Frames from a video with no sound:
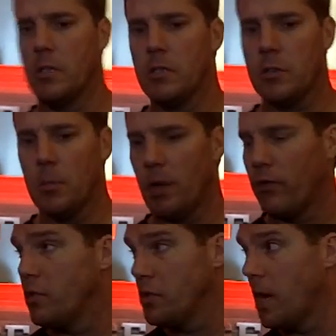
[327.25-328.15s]
and it's going to be
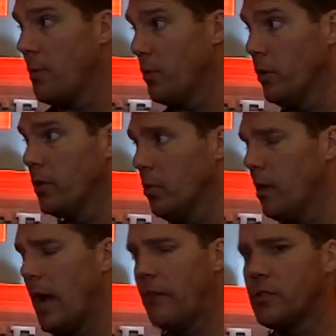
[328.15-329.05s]
our first time to really go
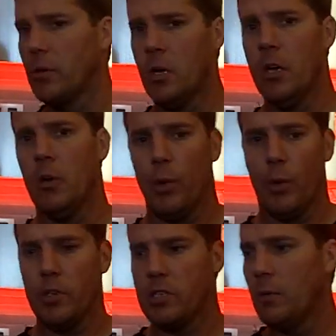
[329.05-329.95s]
live, so we
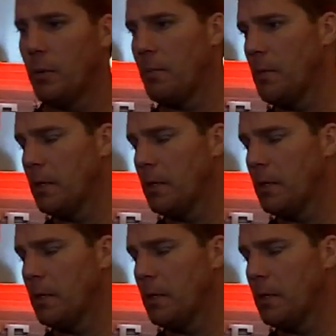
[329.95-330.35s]
want to see what,